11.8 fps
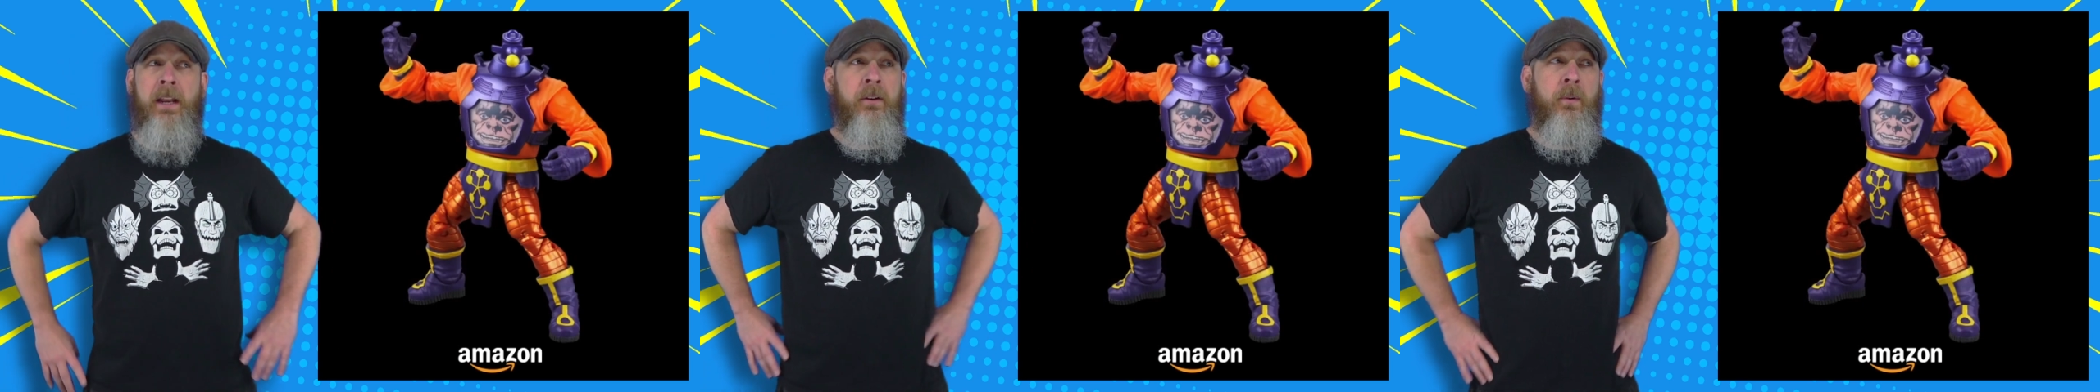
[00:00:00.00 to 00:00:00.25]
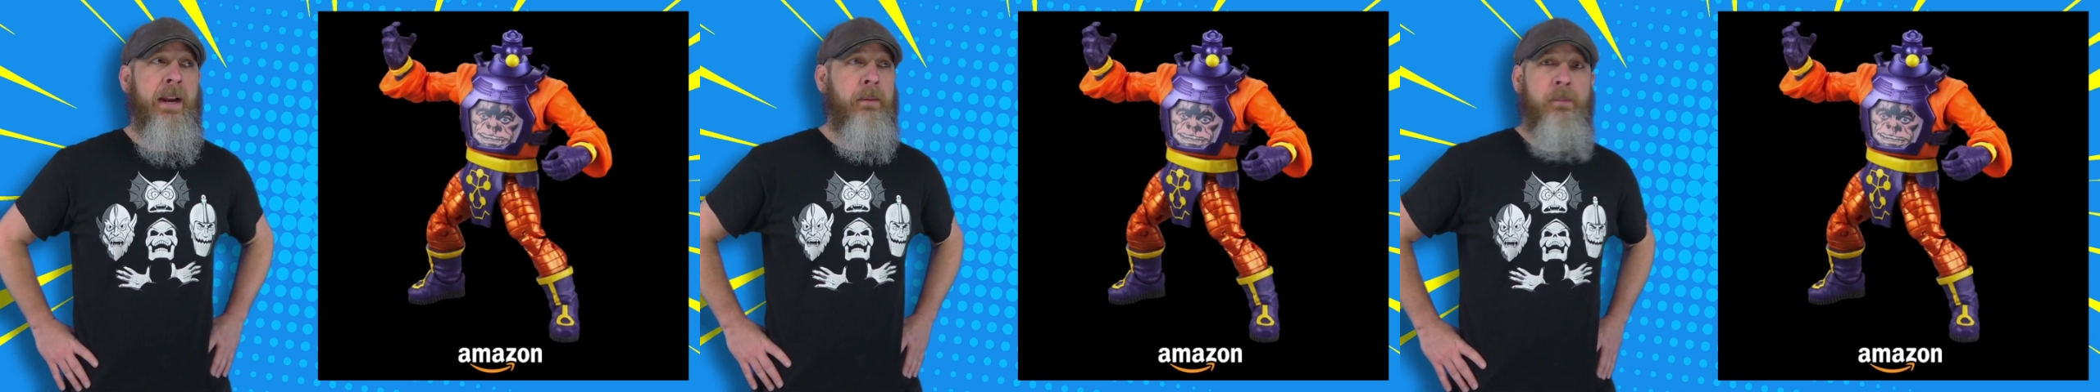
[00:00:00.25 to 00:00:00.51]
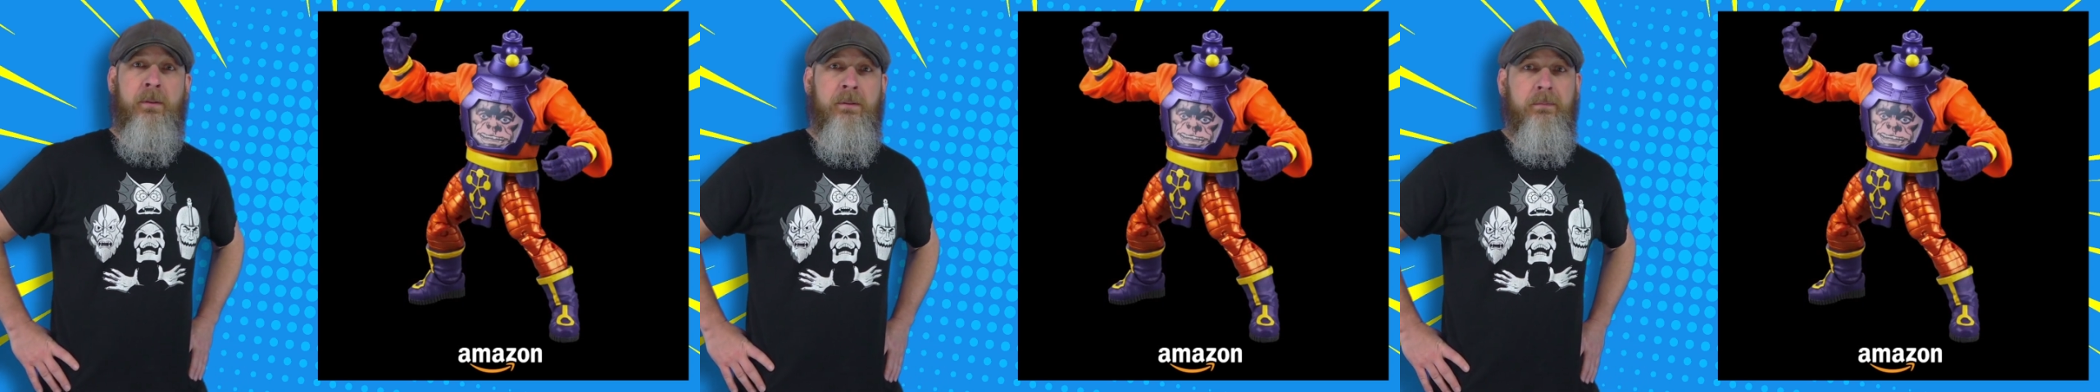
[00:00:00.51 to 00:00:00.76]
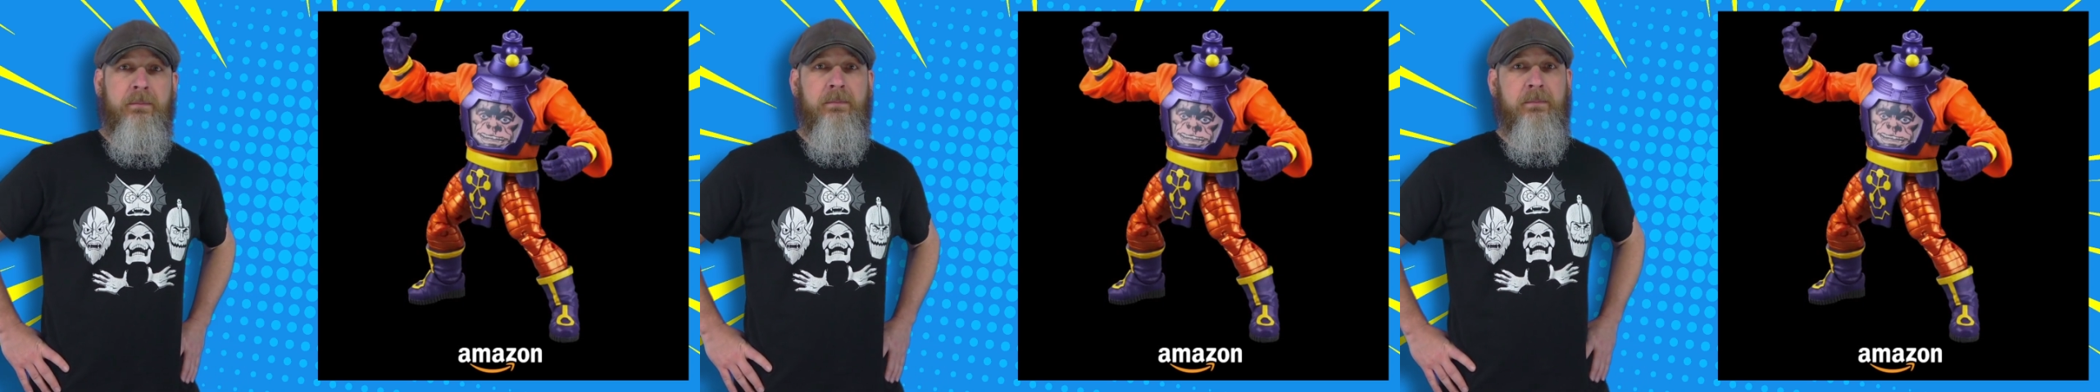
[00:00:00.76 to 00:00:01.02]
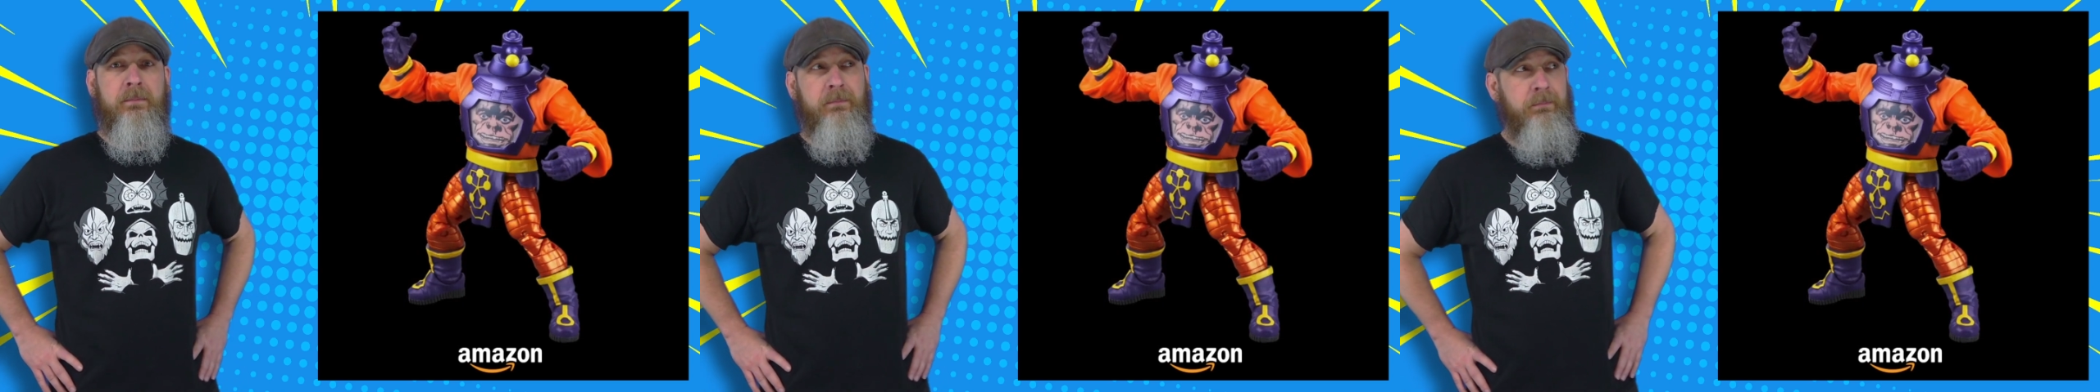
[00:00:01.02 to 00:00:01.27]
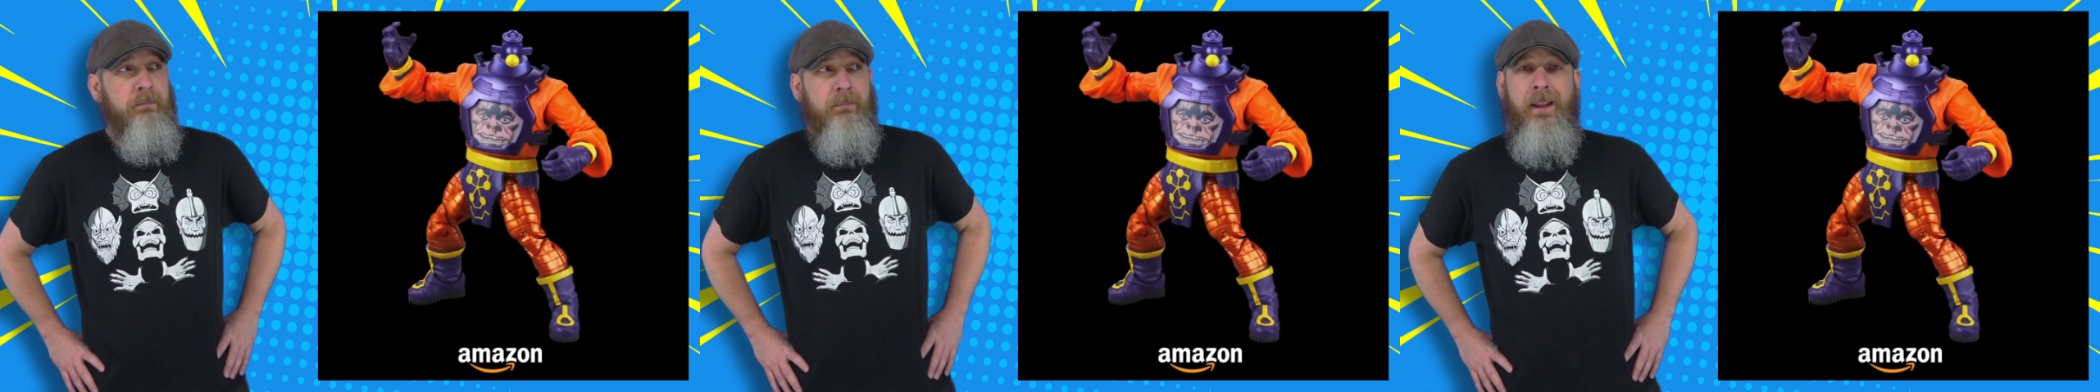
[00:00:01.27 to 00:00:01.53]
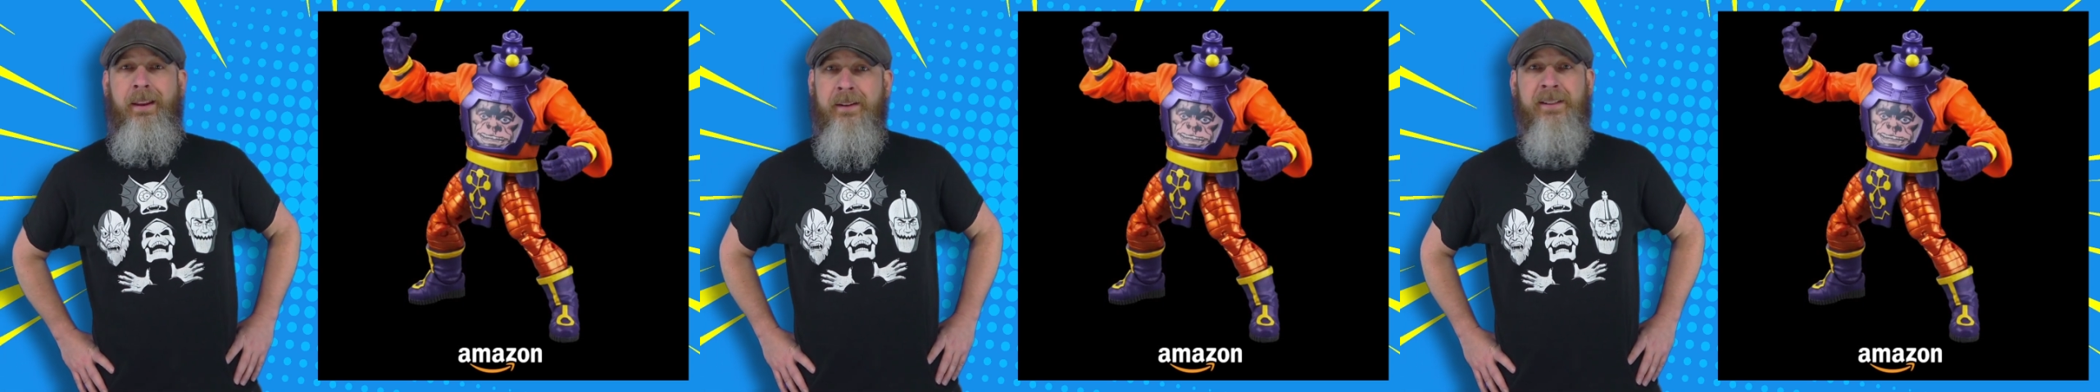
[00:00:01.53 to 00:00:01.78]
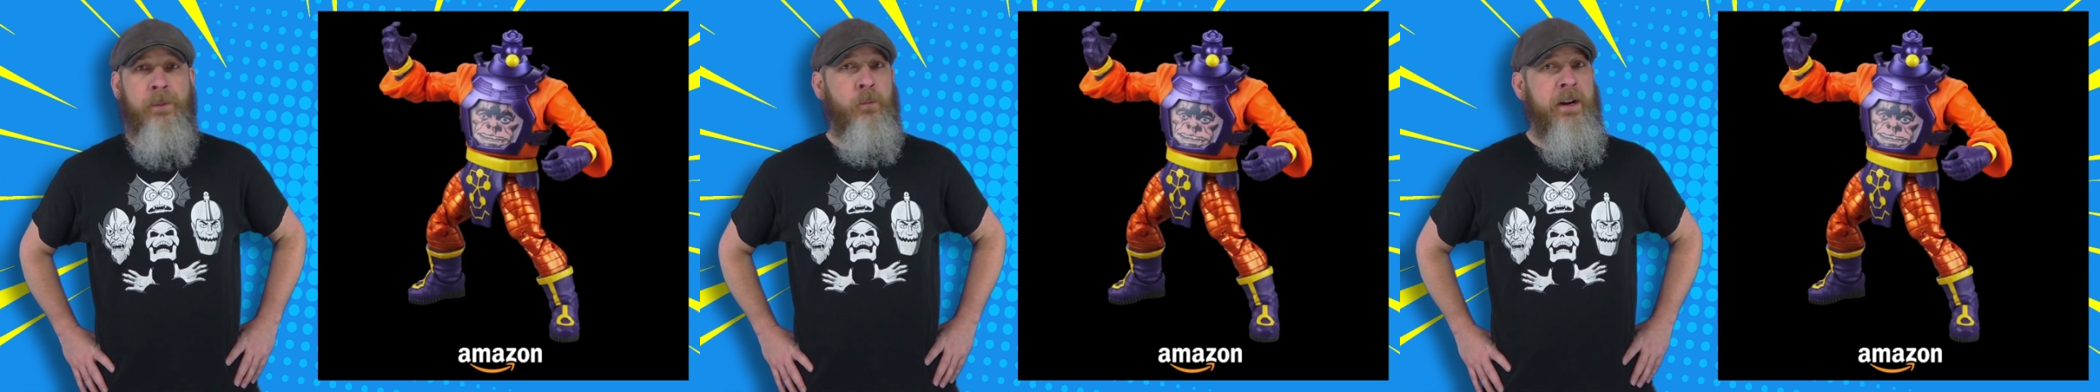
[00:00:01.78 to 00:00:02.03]
going to ramble.
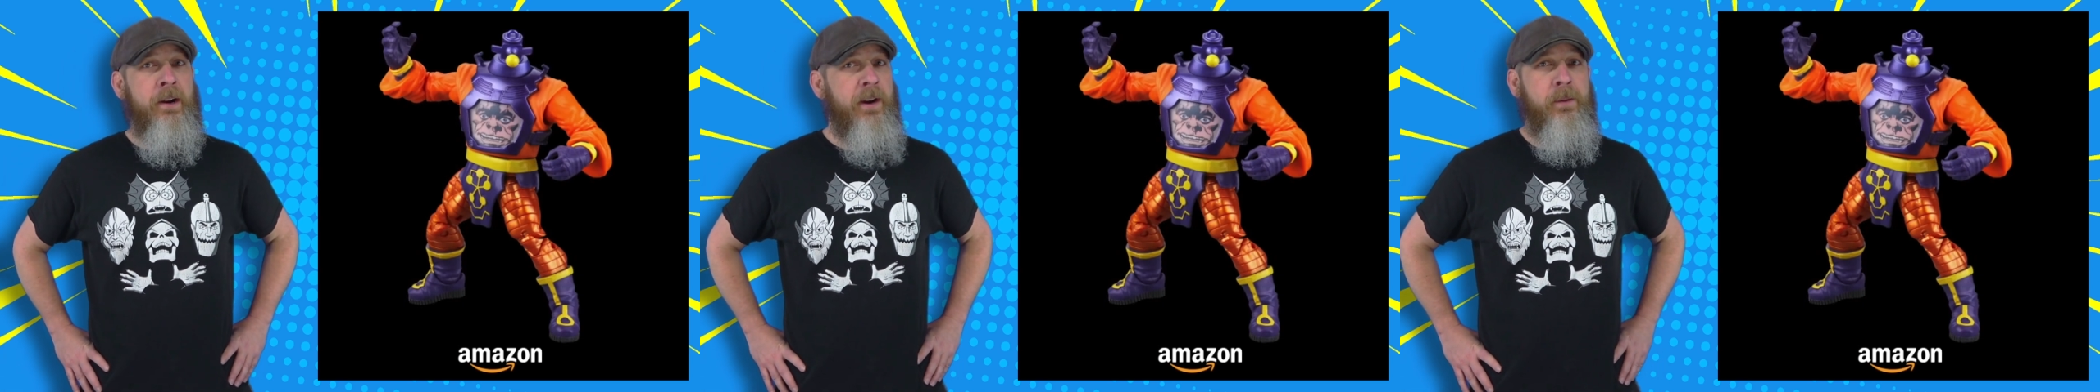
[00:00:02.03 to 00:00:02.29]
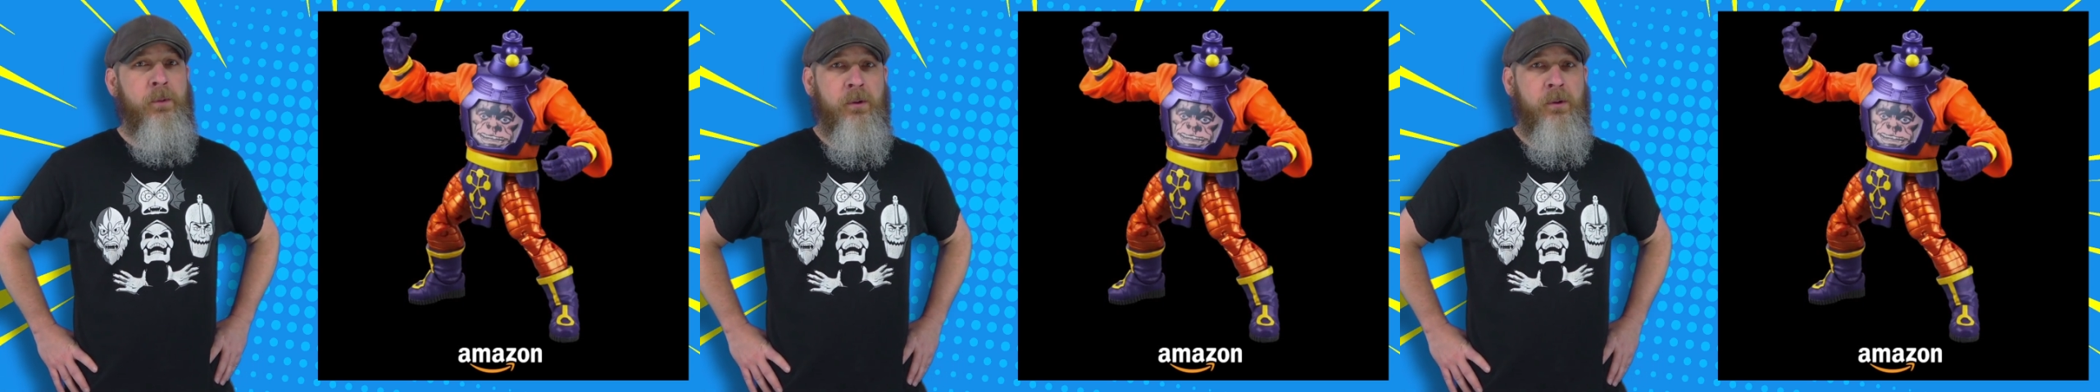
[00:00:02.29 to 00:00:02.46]
Except when I ramble.